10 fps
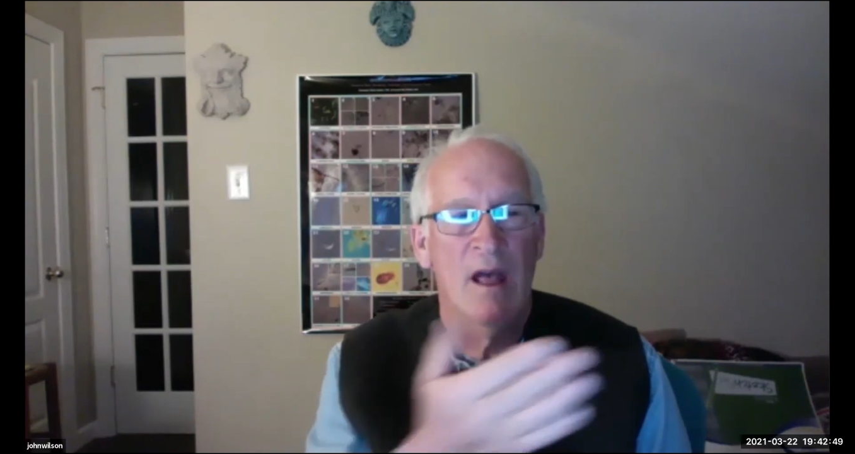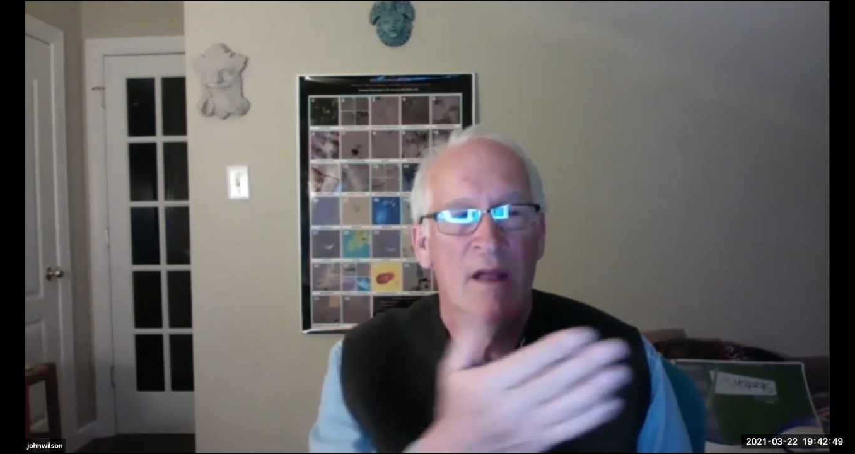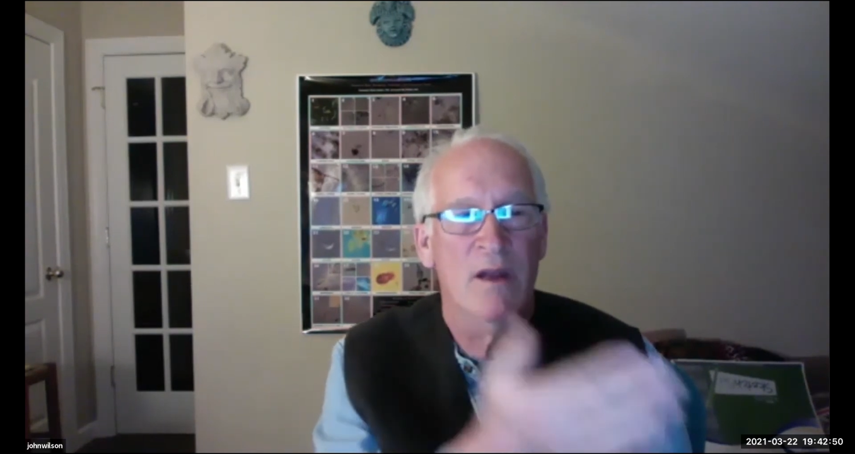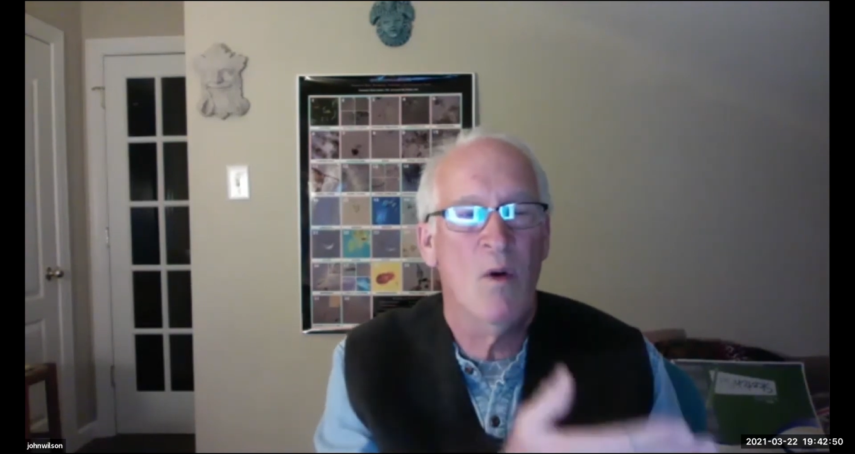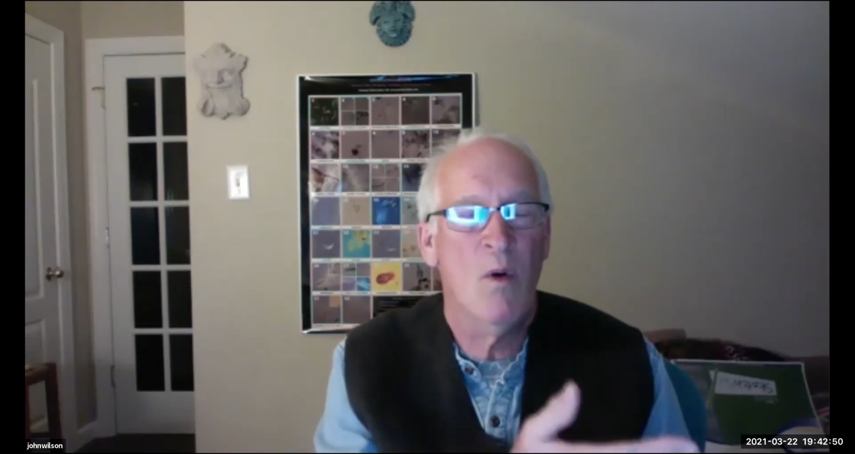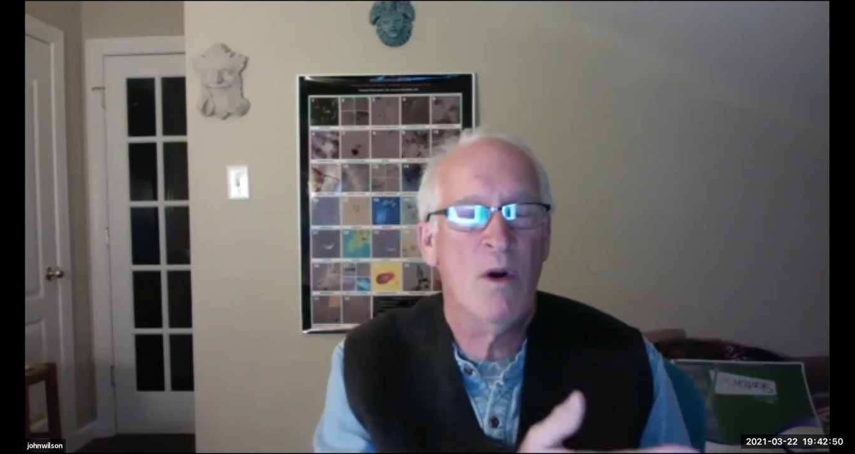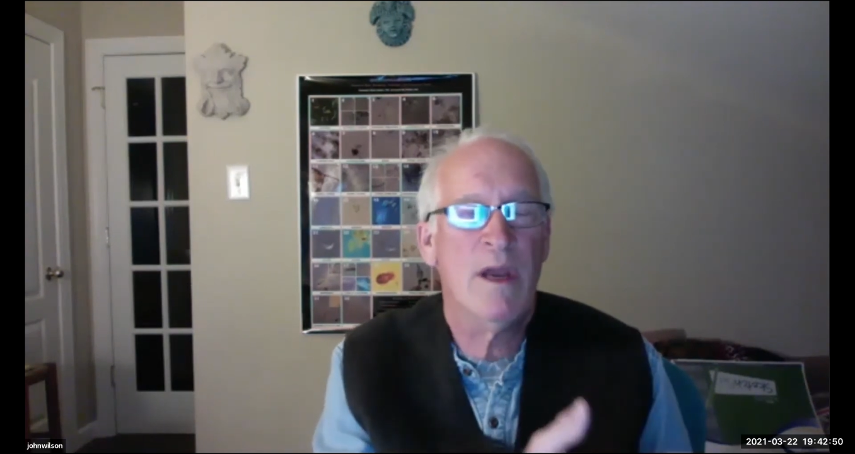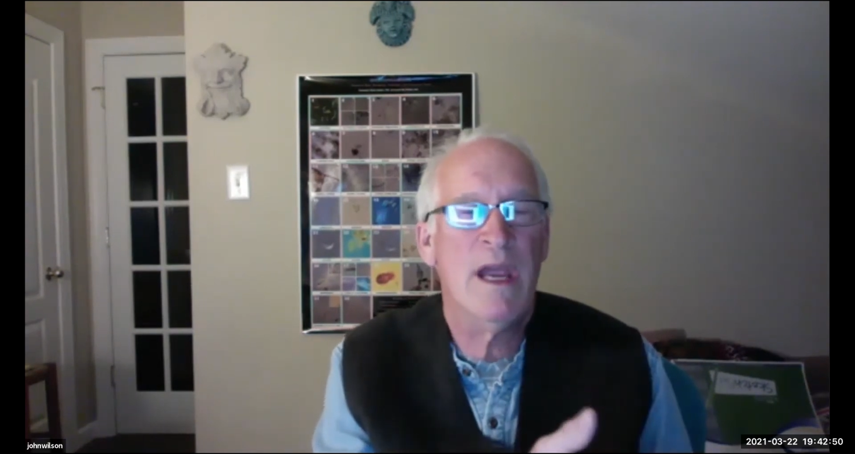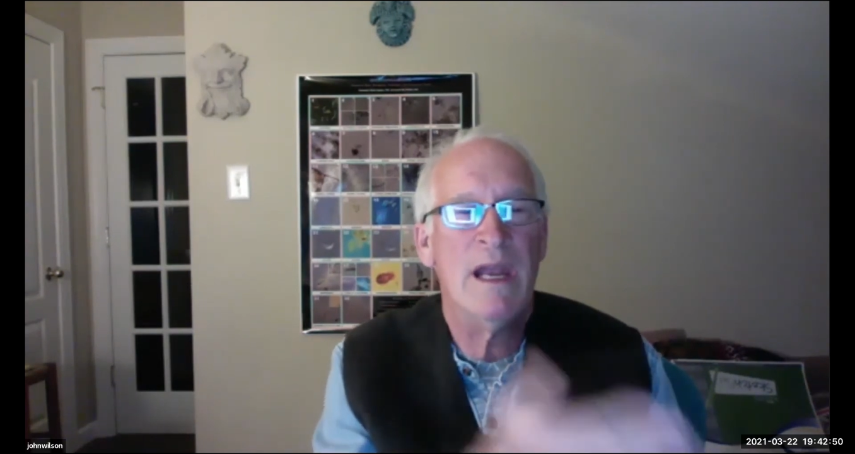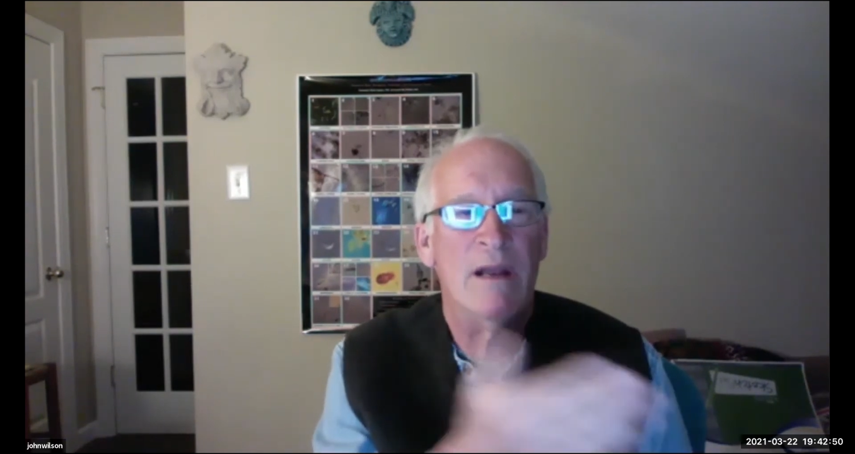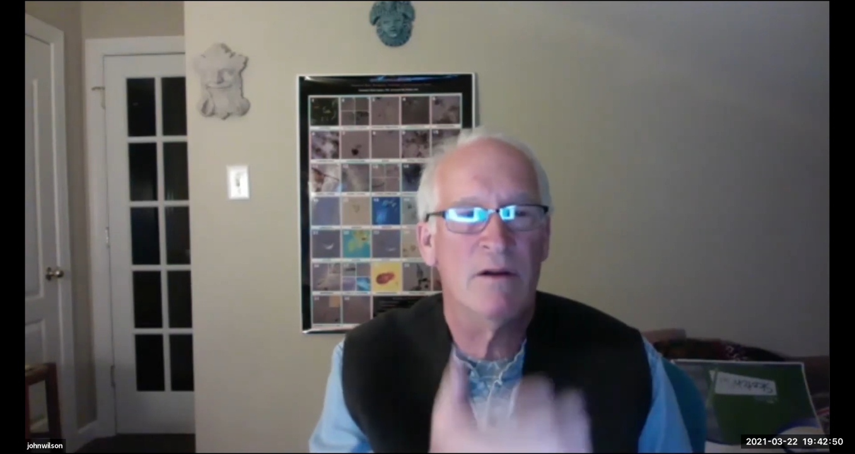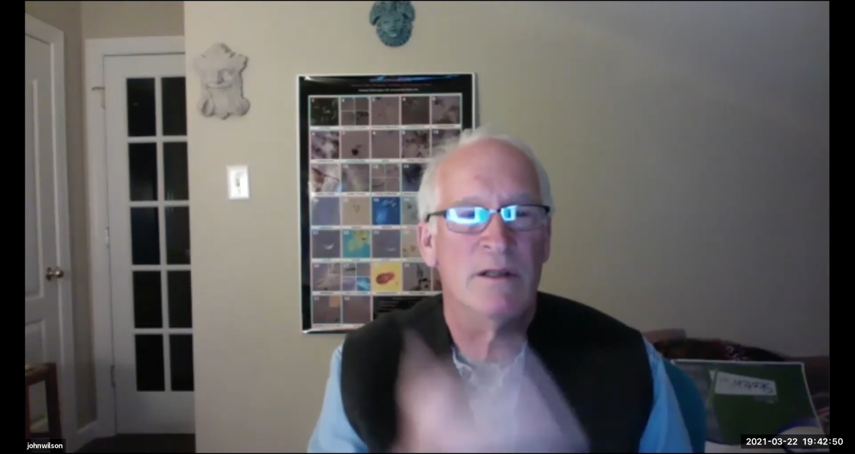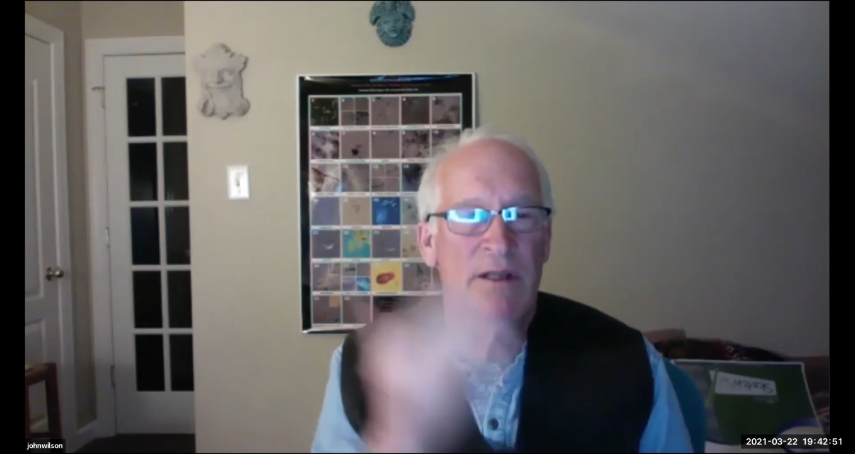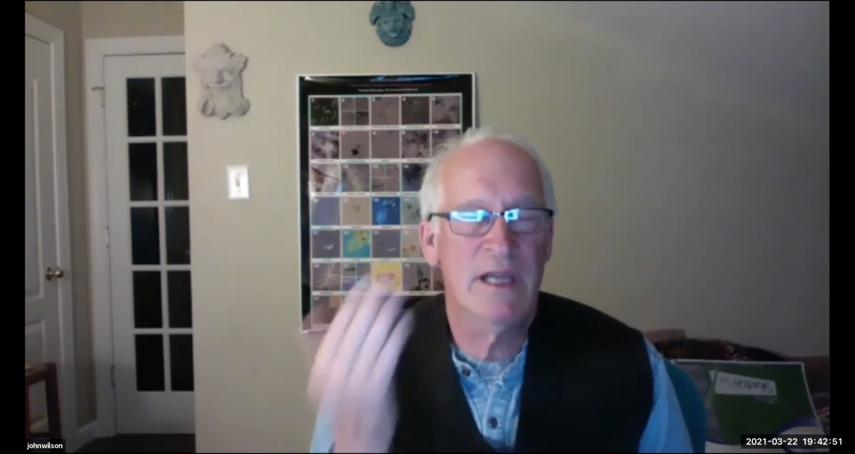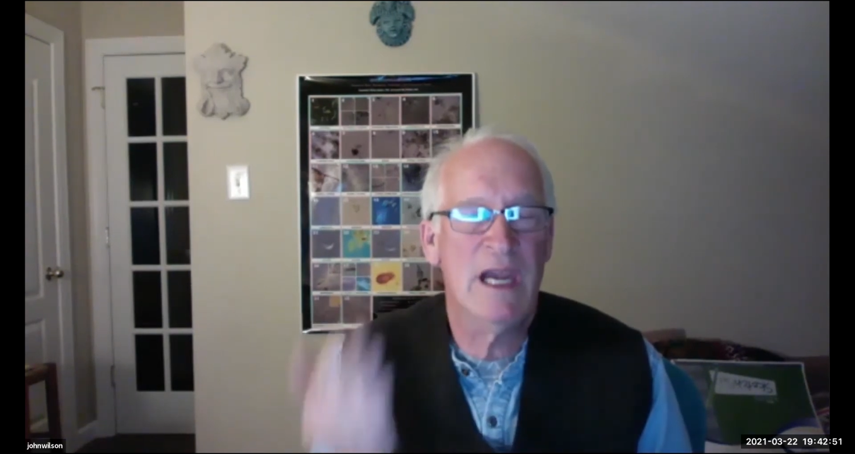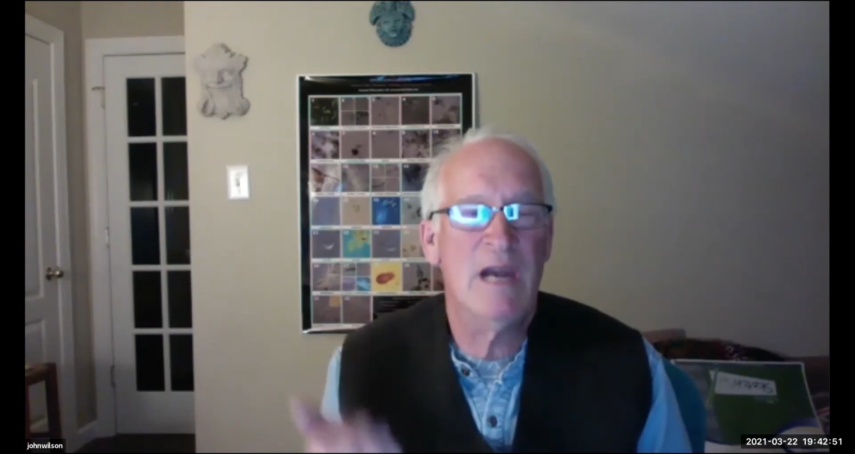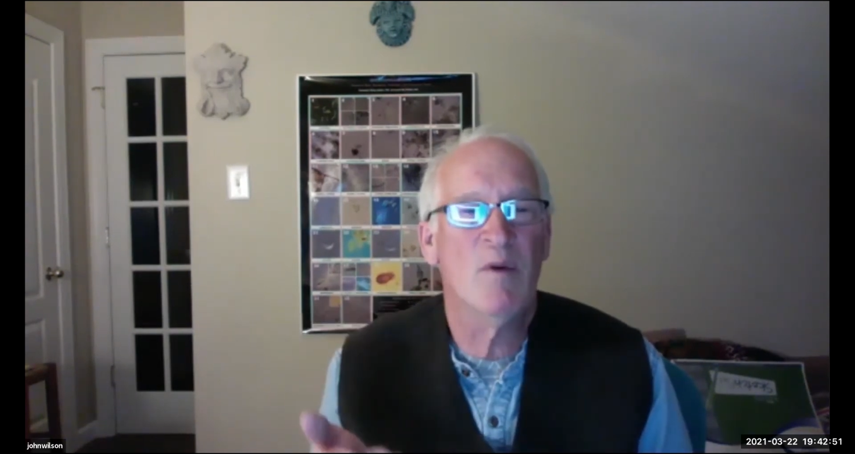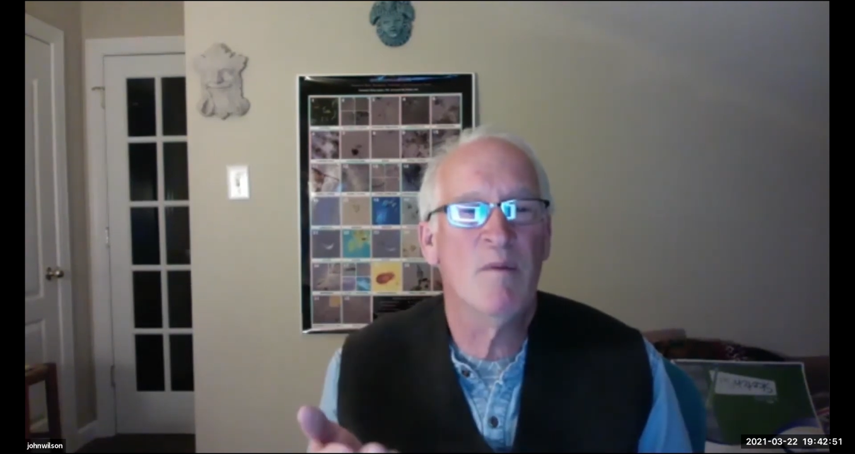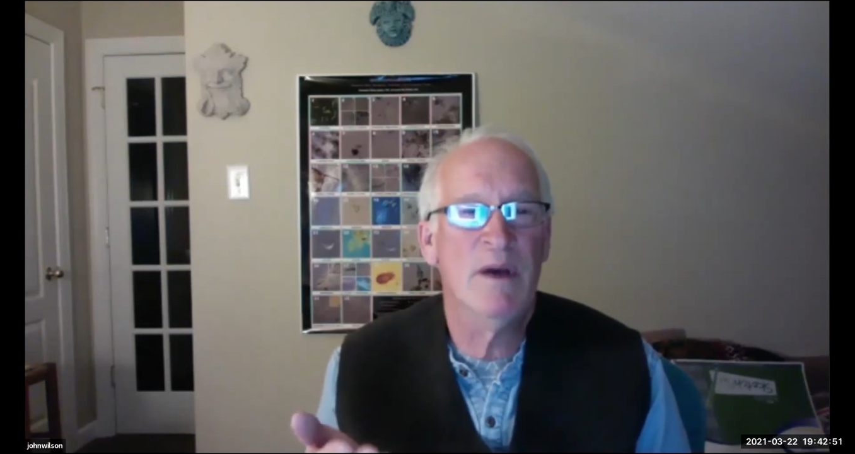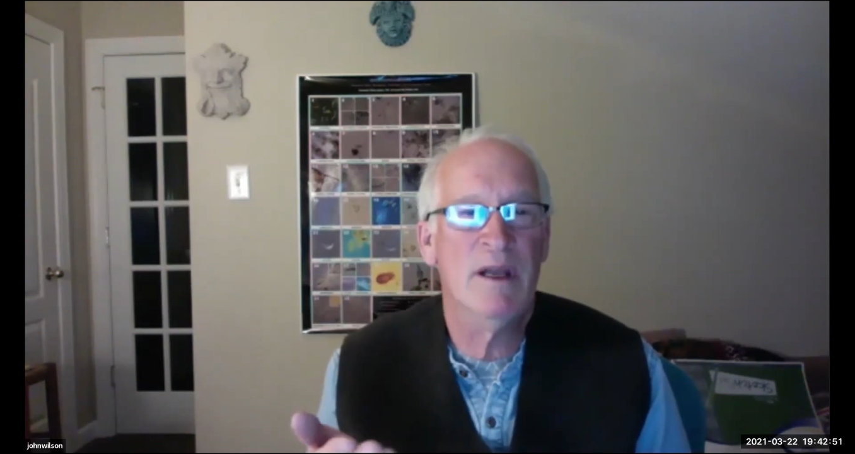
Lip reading: than organic or sustainable,